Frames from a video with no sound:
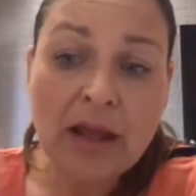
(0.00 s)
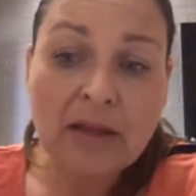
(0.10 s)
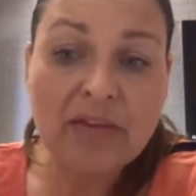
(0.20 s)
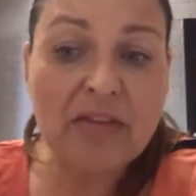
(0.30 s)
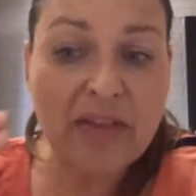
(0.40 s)

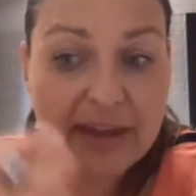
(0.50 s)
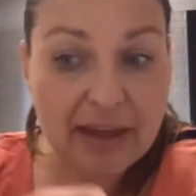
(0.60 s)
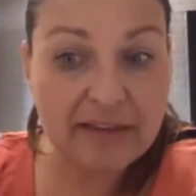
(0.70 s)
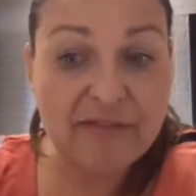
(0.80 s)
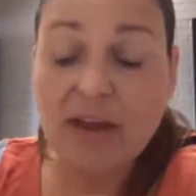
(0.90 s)
that they
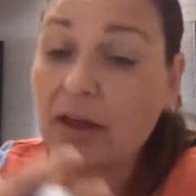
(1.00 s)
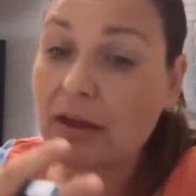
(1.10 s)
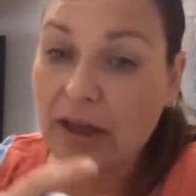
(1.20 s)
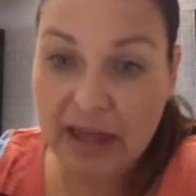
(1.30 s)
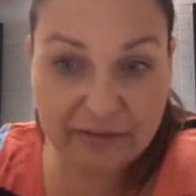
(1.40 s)
give
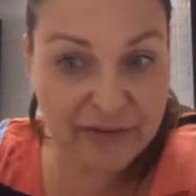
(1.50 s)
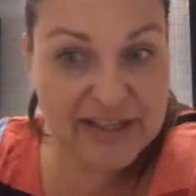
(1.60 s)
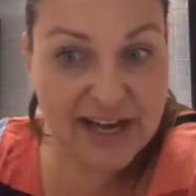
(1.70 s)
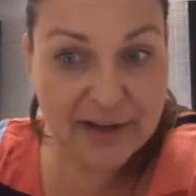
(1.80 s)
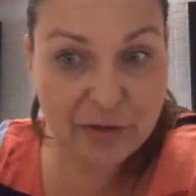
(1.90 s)
every
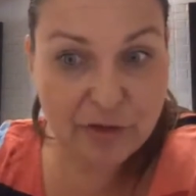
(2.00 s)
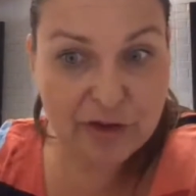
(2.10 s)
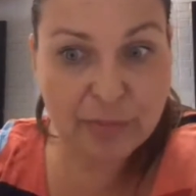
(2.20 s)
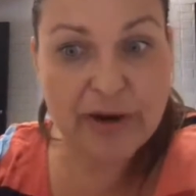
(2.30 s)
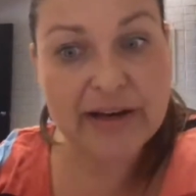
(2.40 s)
day through the
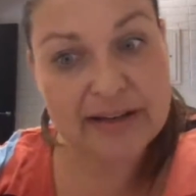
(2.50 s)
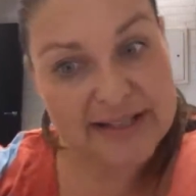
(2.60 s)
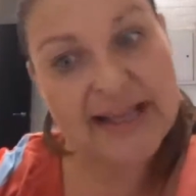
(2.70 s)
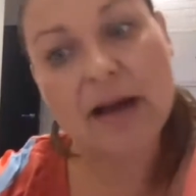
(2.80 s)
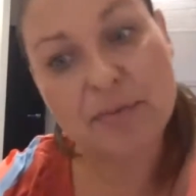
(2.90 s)

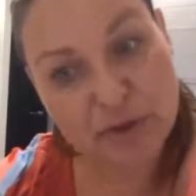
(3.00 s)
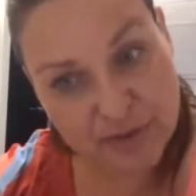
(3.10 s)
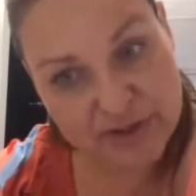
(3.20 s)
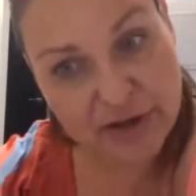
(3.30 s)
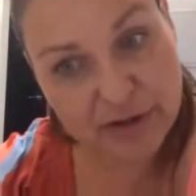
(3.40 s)
pregnancy up to a
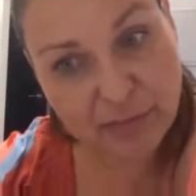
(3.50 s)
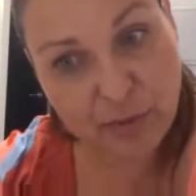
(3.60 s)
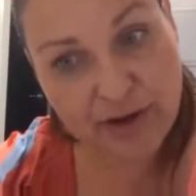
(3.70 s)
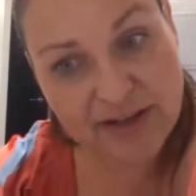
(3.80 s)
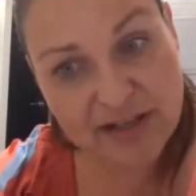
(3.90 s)
certain
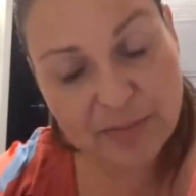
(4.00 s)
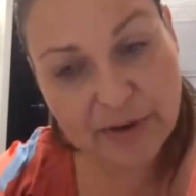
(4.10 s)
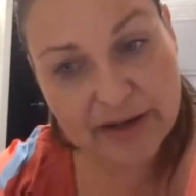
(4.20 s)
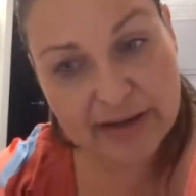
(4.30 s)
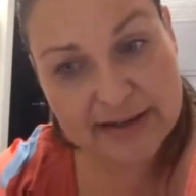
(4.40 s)
point of the
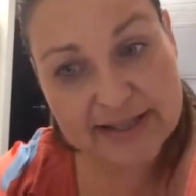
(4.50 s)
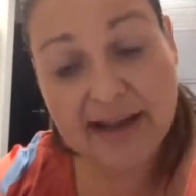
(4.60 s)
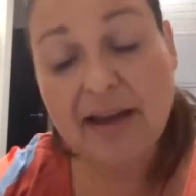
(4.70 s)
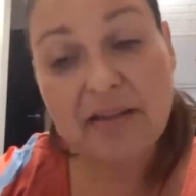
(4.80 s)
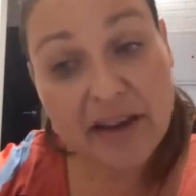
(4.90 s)
pregnancy.
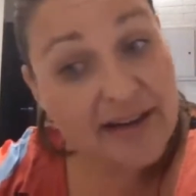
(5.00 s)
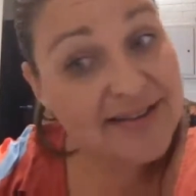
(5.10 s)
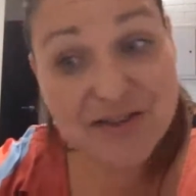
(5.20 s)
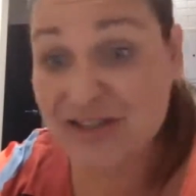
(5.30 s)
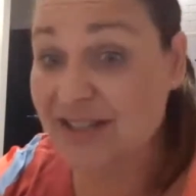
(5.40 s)
That is
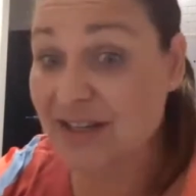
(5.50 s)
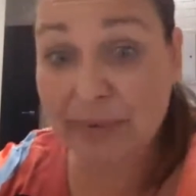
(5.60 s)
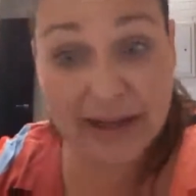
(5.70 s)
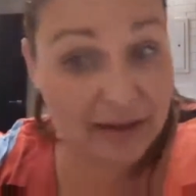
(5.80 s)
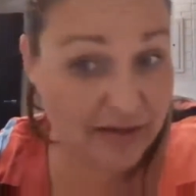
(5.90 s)
just a
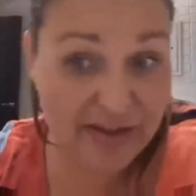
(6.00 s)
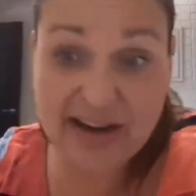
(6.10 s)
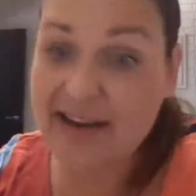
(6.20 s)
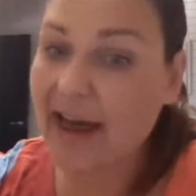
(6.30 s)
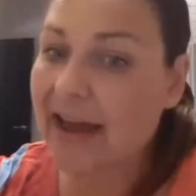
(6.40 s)
blood
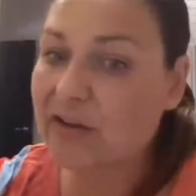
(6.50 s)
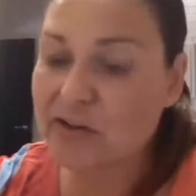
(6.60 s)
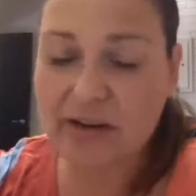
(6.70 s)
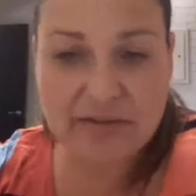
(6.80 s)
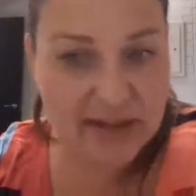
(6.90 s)
thinning
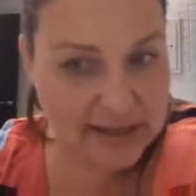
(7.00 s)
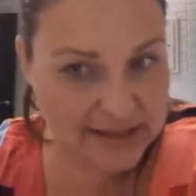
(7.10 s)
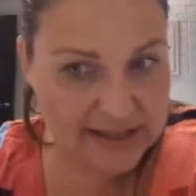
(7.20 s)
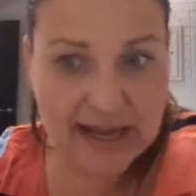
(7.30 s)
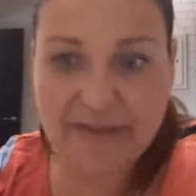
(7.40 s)
agent that
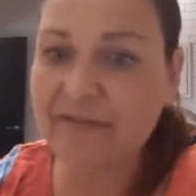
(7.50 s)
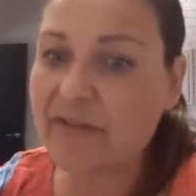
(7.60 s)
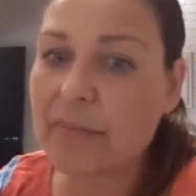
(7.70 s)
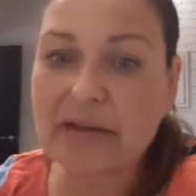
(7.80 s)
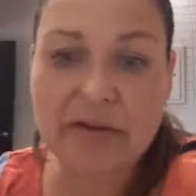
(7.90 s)
is safe for
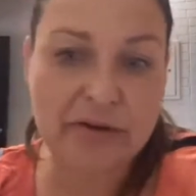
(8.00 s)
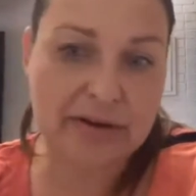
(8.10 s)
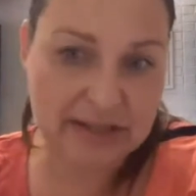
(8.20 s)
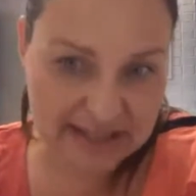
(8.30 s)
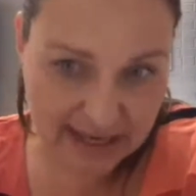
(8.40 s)
mother
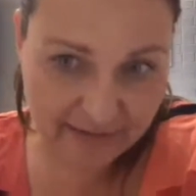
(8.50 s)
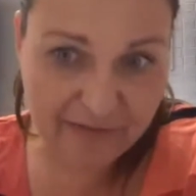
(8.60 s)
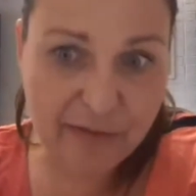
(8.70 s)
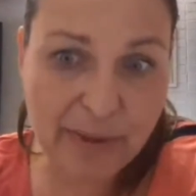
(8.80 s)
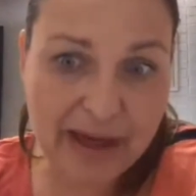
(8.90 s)
and safe
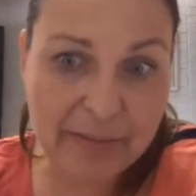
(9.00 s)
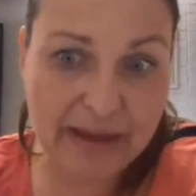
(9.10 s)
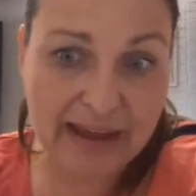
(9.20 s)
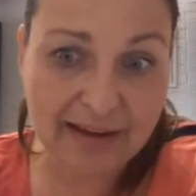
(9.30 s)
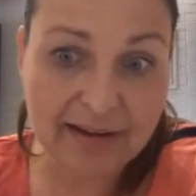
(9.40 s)
for
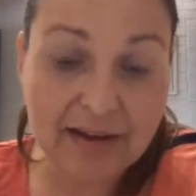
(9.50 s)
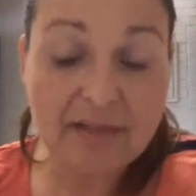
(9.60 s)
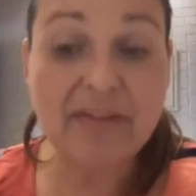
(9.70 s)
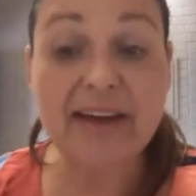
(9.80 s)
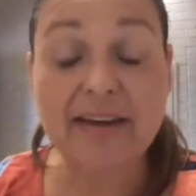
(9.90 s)
baby,
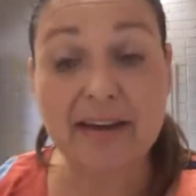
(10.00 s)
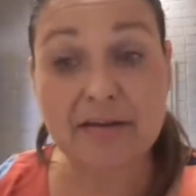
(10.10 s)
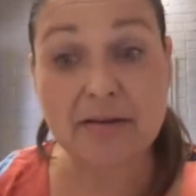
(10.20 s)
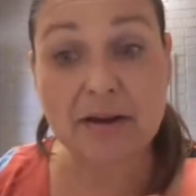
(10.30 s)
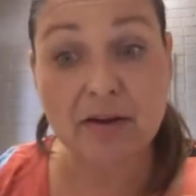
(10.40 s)
that
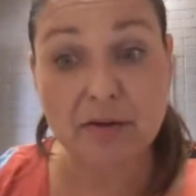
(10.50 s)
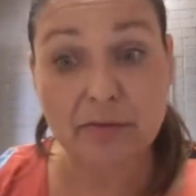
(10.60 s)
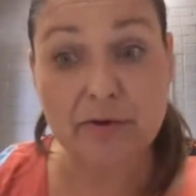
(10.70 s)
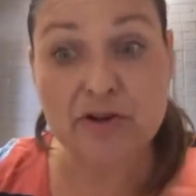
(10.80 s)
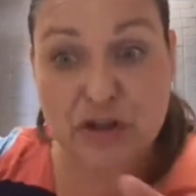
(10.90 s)
can
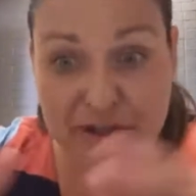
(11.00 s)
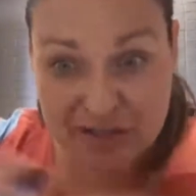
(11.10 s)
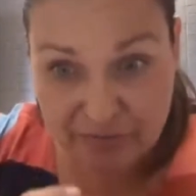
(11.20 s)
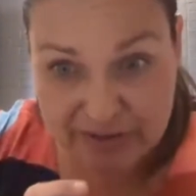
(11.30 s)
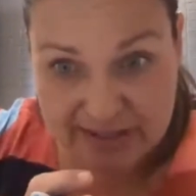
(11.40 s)
reduce
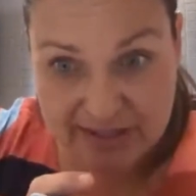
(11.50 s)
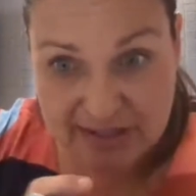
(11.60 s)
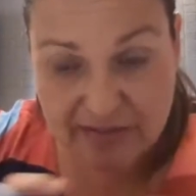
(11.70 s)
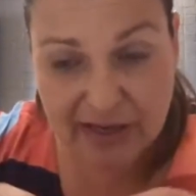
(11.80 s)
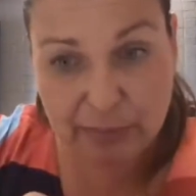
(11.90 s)
the
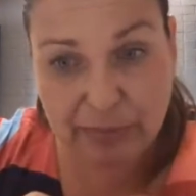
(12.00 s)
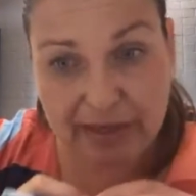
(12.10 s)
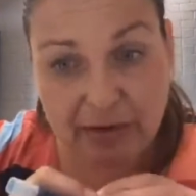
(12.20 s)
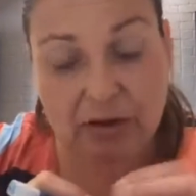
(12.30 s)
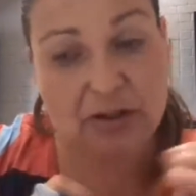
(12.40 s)
risks of any
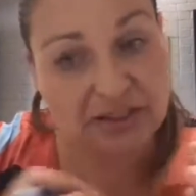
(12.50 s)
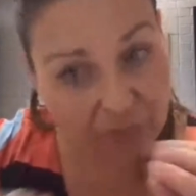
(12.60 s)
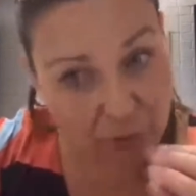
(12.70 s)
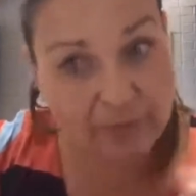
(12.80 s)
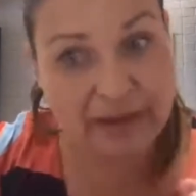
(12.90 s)
blood clots
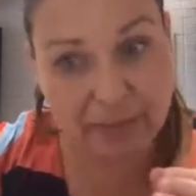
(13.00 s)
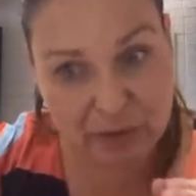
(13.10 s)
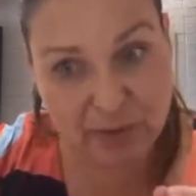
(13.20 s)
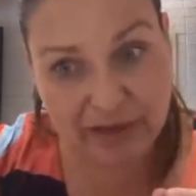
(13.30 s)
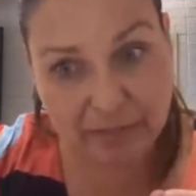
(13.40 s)
forming
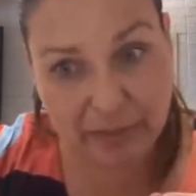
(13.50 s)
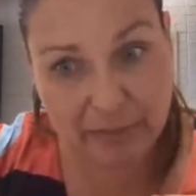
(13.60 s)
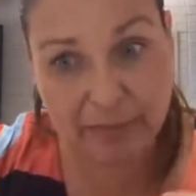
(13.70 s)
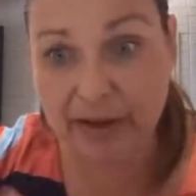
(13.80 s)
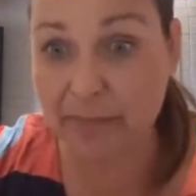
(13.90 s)
between mum
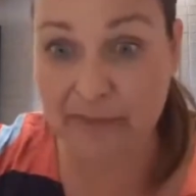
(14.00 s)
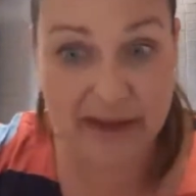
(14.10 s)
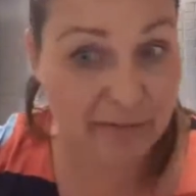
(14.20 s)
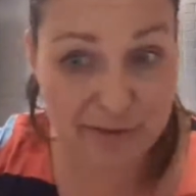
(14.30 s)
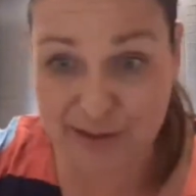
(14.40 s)
and bub
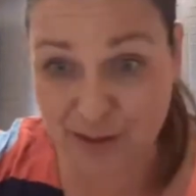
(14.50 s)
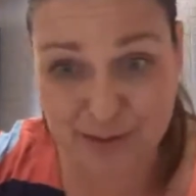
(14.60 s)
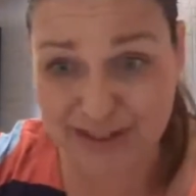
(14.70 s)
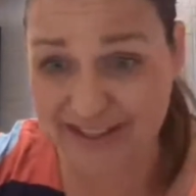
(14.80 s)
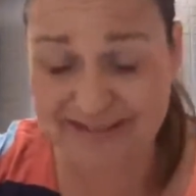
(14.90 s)
and
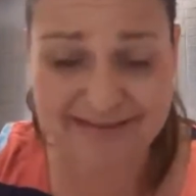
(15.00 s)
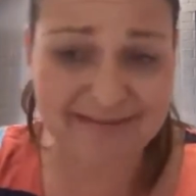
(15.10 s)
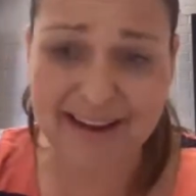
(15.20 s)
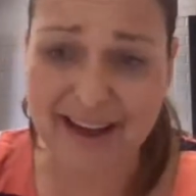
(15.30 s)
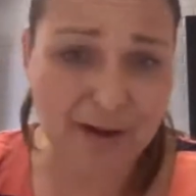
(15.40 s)
result in
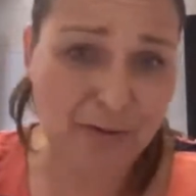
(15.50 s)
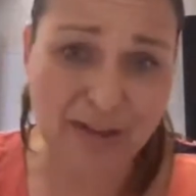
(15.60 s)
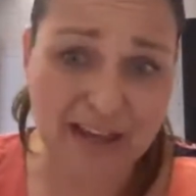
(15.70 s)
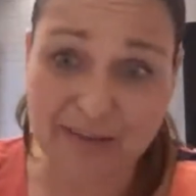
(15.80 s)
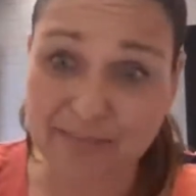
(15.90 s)
a
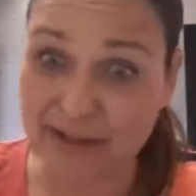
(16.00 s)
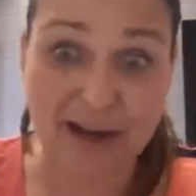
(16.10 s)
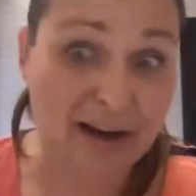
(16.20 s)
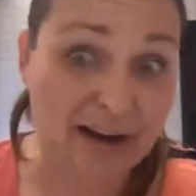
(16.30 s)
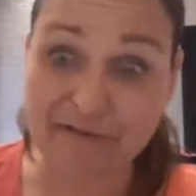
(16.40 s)
healthy
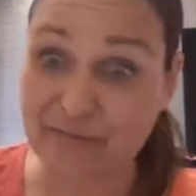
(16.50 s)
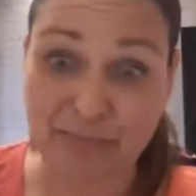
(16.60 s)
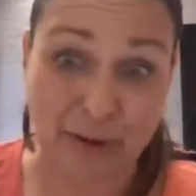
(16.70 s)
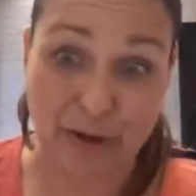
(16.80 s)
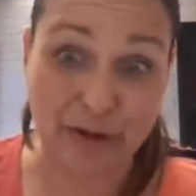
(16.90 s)
live
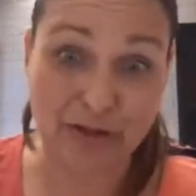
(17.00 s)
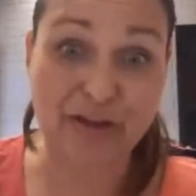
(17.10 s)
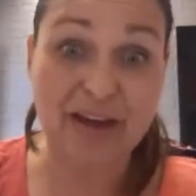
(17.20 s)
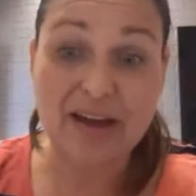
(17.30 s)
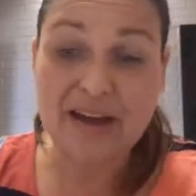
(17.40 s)
birth.
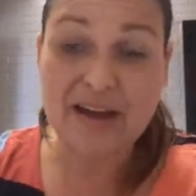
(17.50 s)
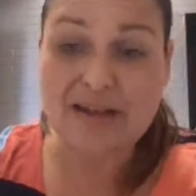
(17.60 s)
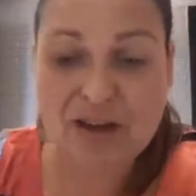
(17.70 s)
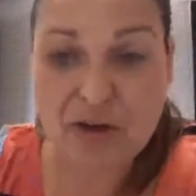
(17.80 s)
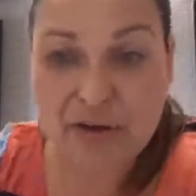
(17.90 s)

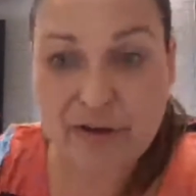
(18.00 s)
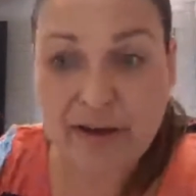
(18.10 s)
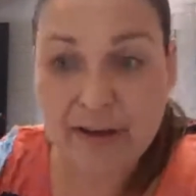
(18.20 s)
So